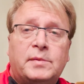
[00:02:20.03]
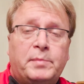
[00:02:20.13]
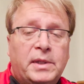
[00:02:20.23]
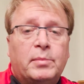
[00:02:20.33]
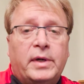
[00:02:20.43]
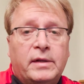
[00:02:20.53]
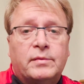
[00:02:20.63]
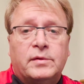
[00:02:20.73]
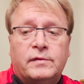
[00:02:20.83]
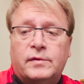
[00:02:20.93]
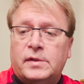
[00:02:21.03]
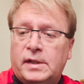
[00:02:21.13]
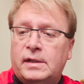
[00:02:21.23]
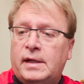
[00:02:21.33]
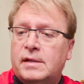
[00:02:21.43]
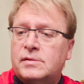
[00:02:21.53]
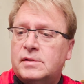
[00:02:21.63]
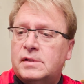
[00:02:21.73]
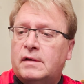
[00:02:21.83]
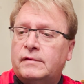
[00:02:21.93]
be a breakthrough for kidney cancer
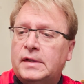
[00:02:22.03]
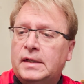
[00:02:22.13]
itself.